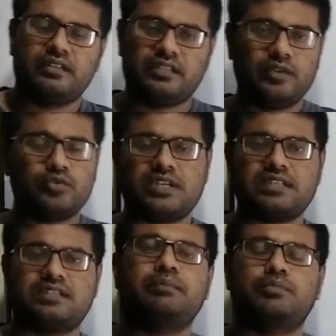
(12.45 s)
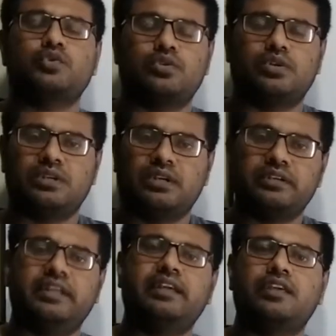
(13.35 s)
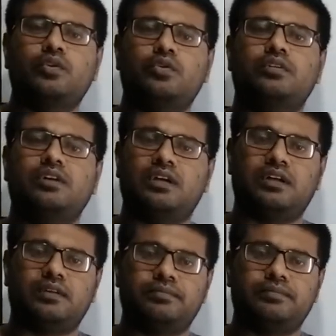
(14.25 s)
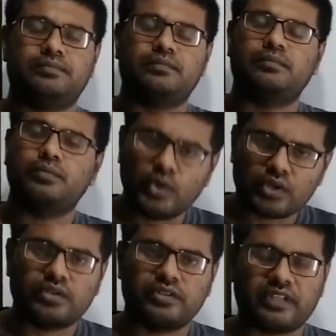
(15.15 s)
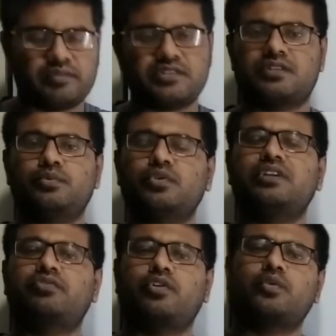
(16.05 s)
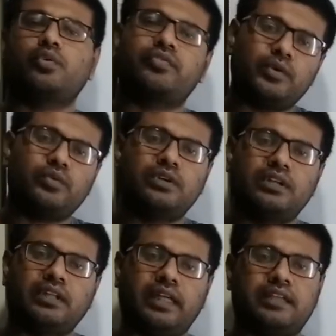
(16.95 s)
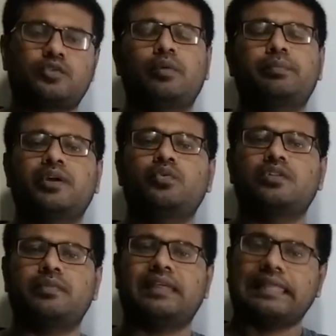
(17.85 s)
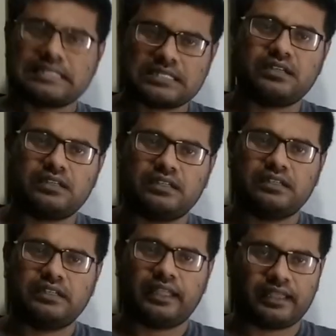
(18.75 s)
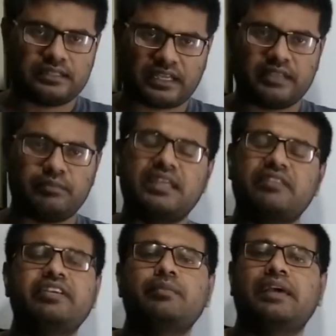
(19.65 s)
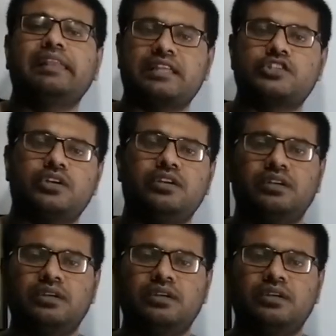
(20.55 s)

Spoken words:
you just have to take your book, chemistry book in front of you and compare with my lecture. And I am giving my lecture.